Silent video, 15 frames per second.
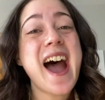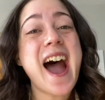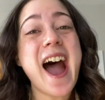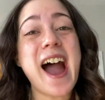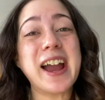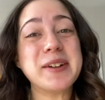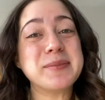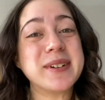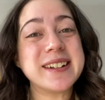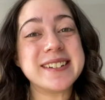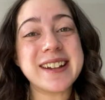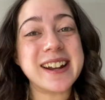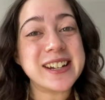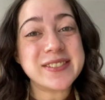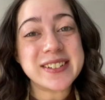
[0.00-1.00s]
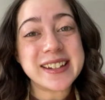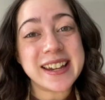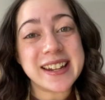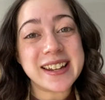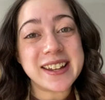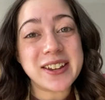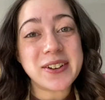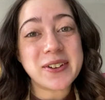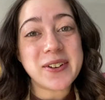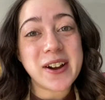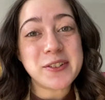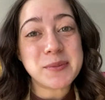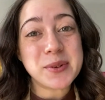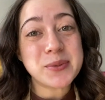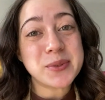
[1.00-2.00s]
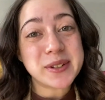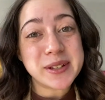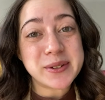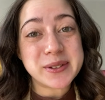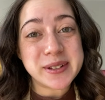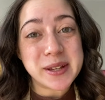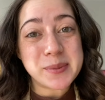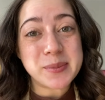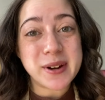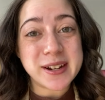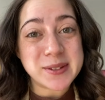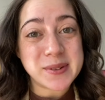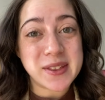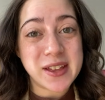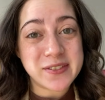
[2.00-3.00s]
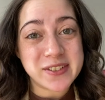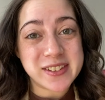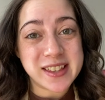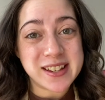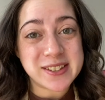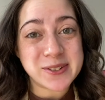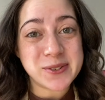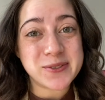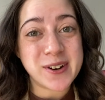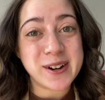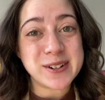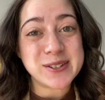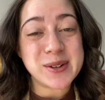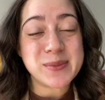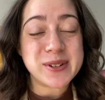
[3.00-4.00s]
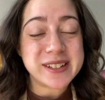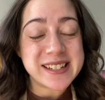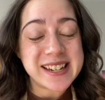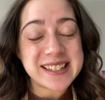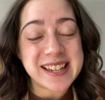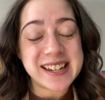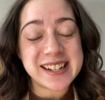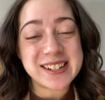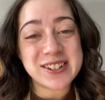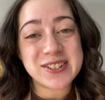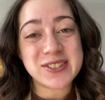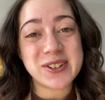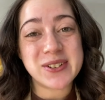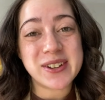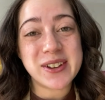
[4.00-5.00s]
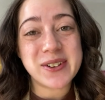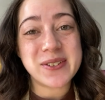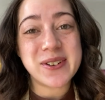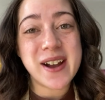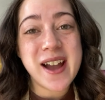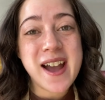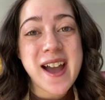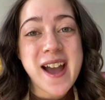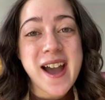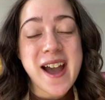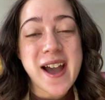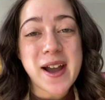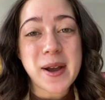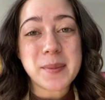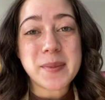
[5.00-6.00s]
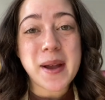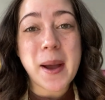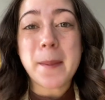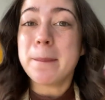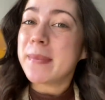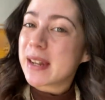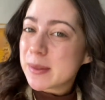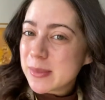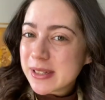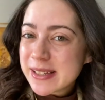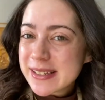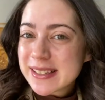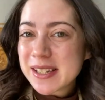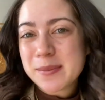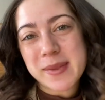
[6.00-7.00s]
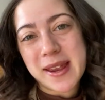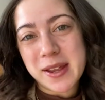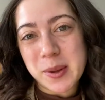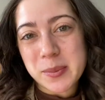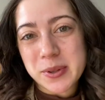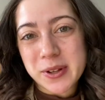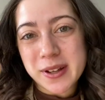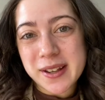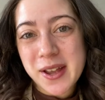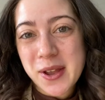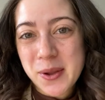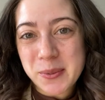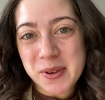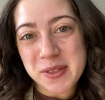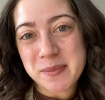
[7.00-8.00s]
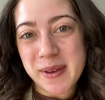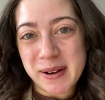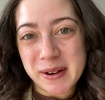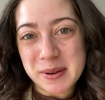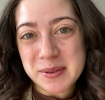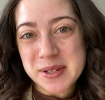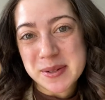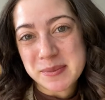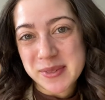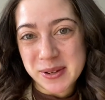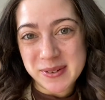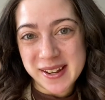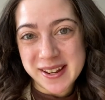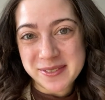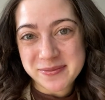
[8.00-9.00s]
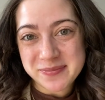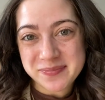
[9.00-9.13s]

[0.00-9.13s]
I'm not even kidding you. I've been really, really impressed with everything so far. So I'm really excited to show you a minimalist makeup look with Merit Beauty.